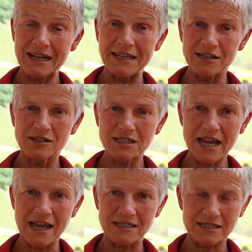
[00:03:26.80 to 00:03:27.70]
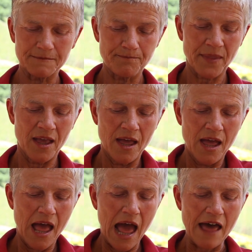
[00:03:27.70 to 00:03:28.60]
clinical test.
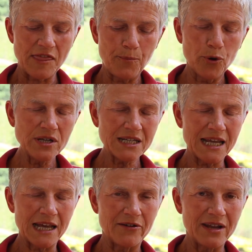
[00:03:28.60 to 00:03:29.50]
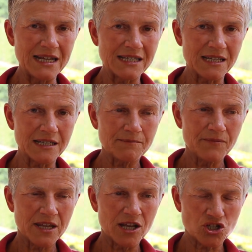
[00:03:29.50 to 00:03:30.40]
And the point here is that